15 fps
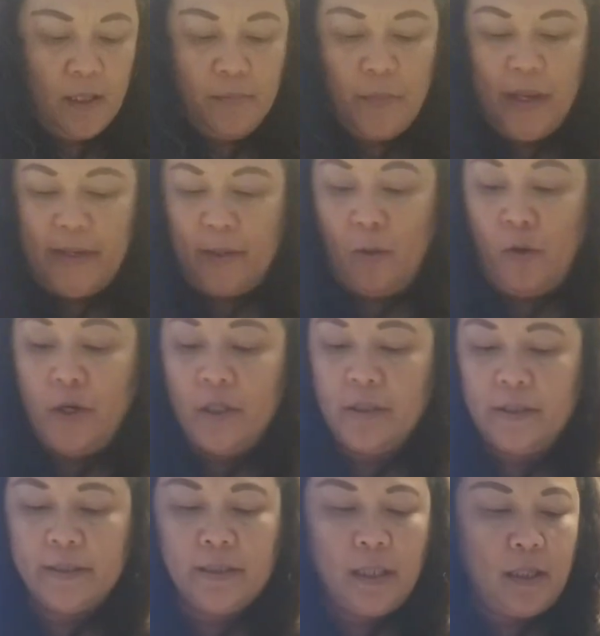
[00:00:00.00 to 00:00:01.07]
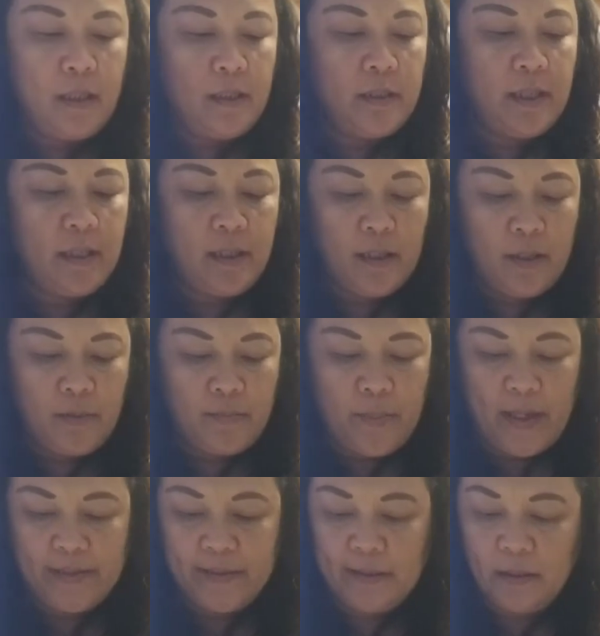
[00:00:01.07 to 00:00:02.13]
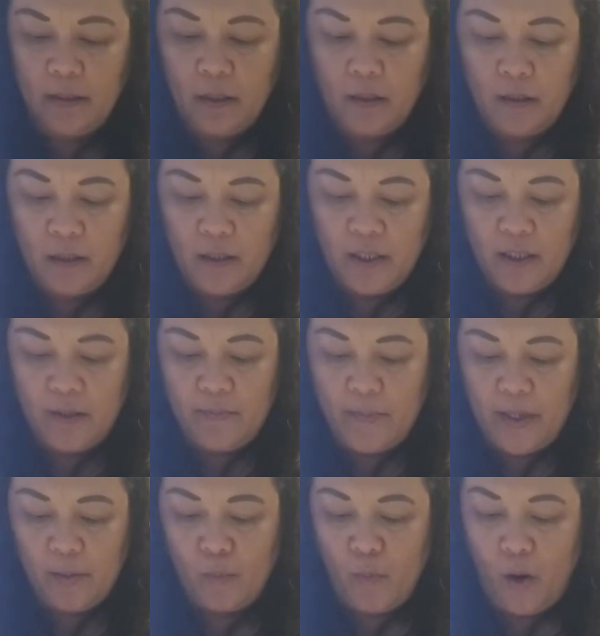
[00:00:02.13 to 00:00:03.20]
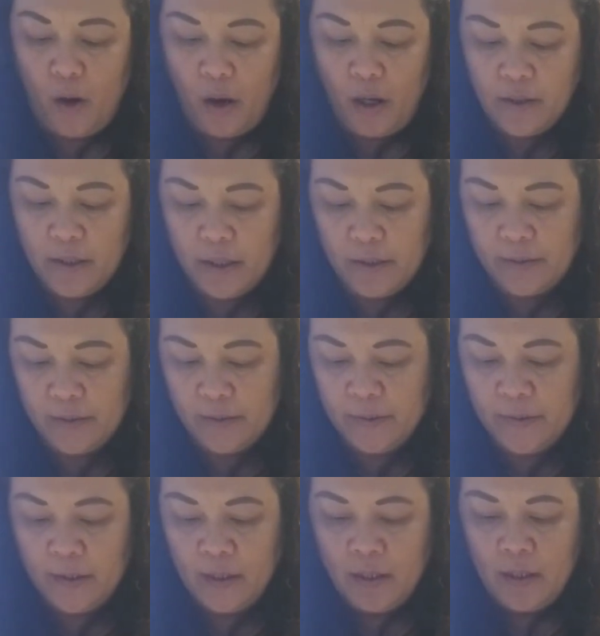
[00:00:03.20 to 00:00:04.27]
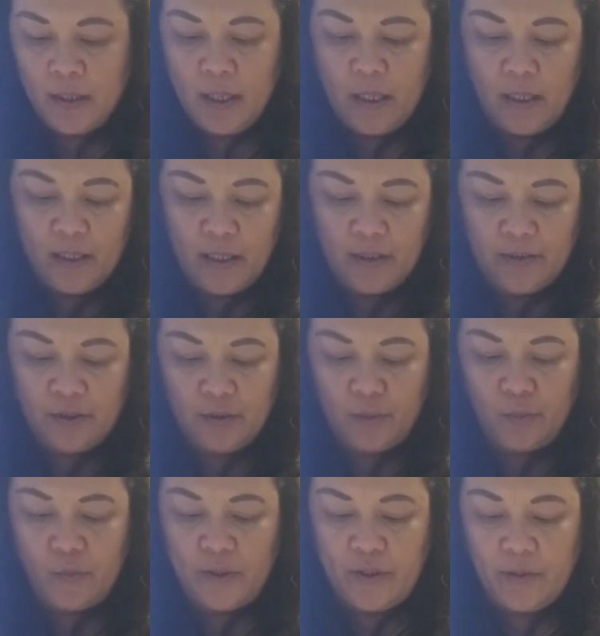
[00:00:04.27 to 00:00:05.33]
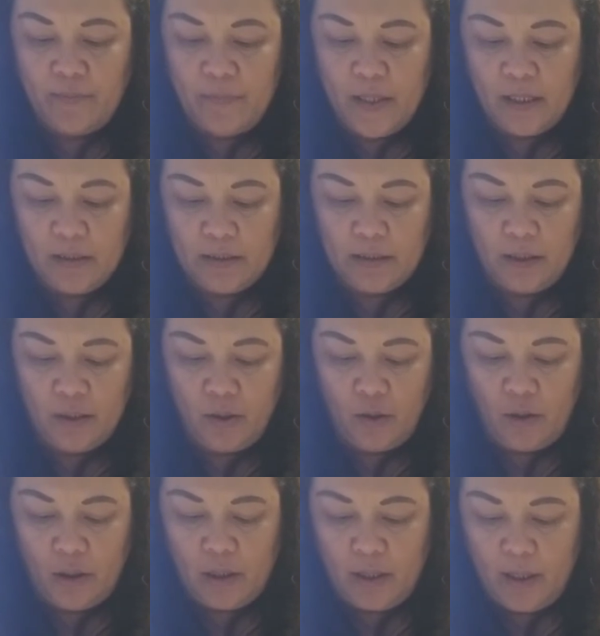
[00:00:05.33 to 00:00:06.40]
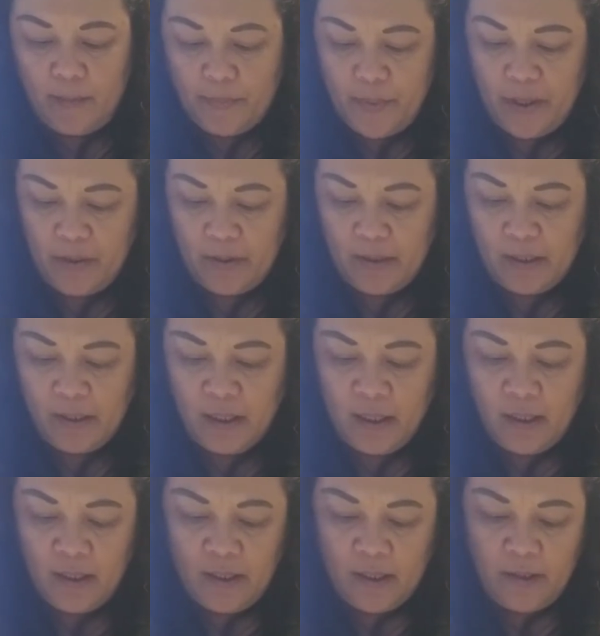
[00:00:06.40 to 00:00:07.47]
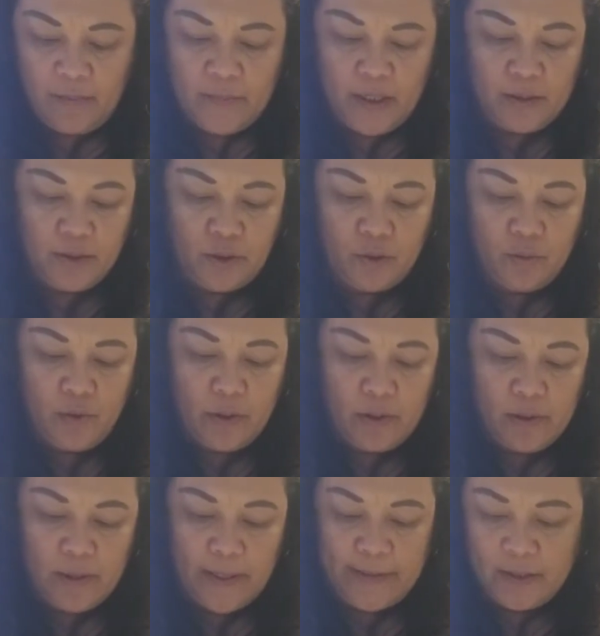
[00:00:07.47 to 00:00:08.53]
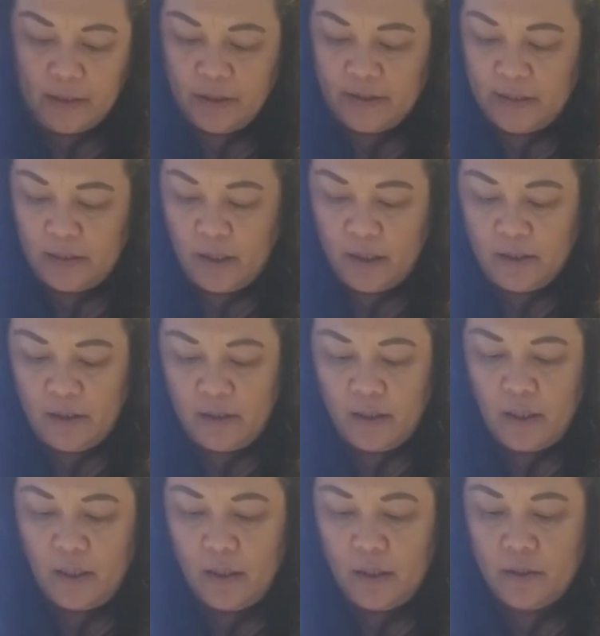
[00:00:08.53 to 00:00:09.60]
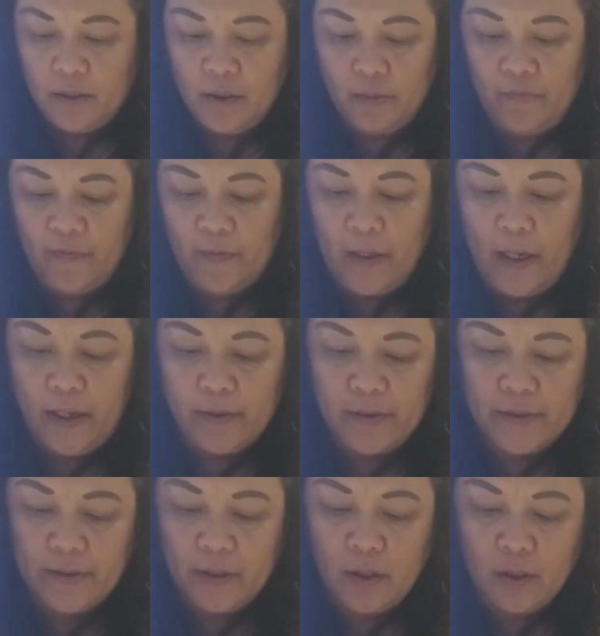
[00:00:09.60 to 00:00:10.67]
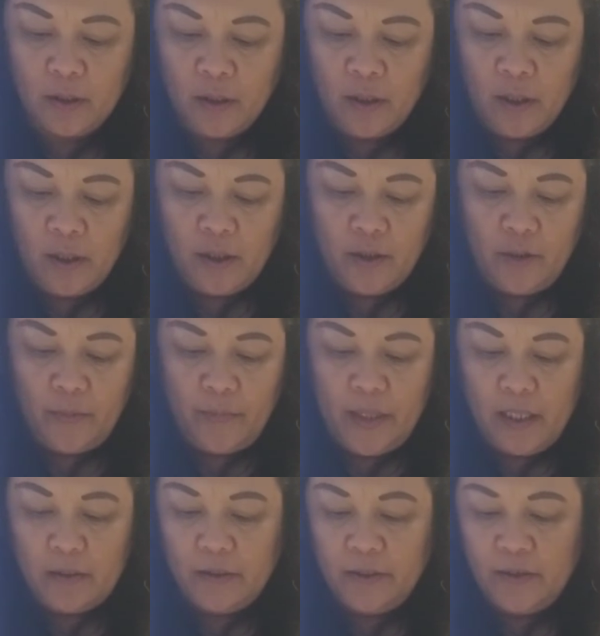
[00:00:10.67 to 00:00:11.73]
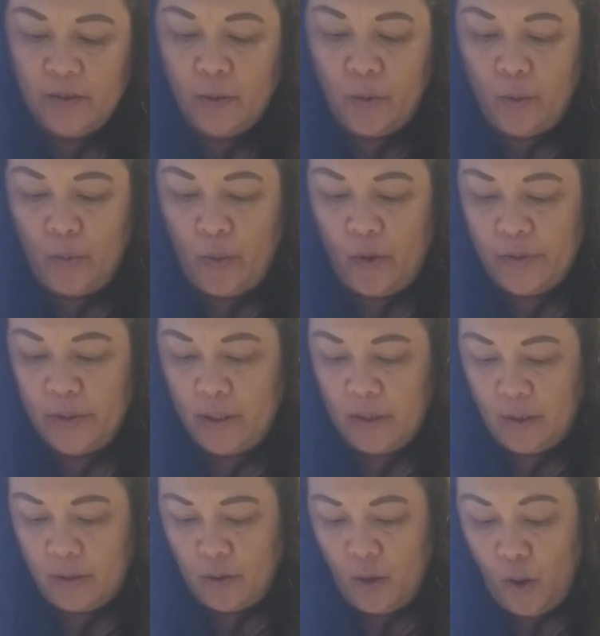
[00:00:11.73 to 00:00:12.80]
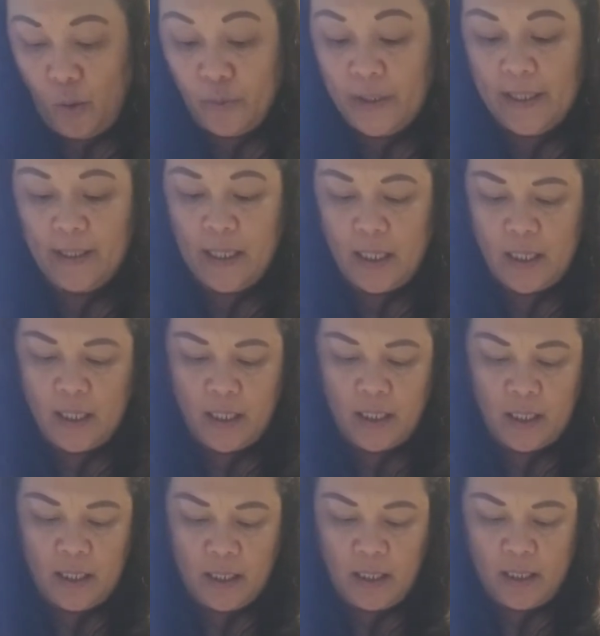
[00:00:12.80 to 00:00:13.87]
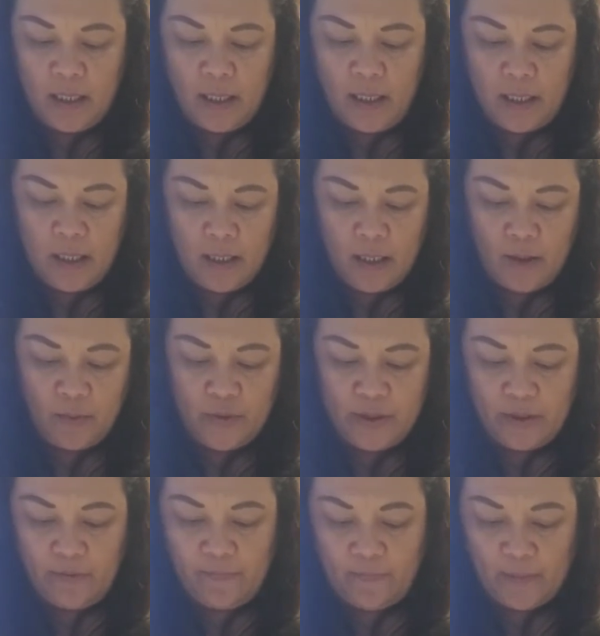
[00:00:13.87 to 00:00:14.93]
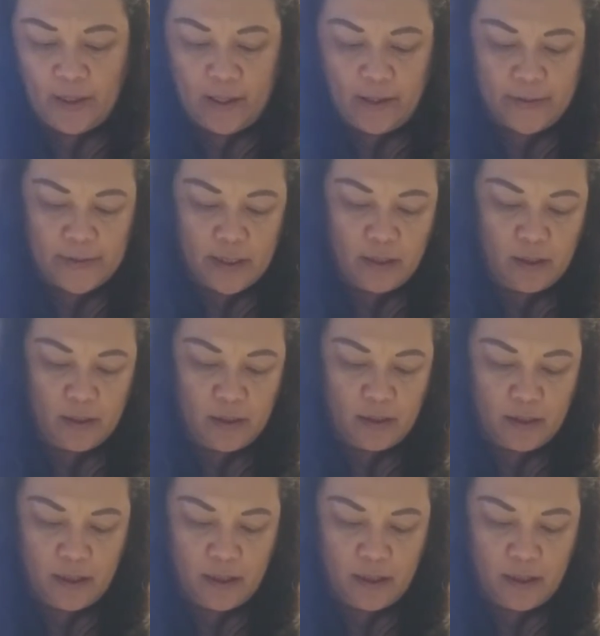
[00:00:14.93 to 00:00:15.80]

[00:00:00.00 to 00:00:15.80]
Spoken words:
my oil is heating in my skillet and my wok, and I just want to mix it all up. Make sure, like the seasoning, the flour is, your meat is coated with the flour in it.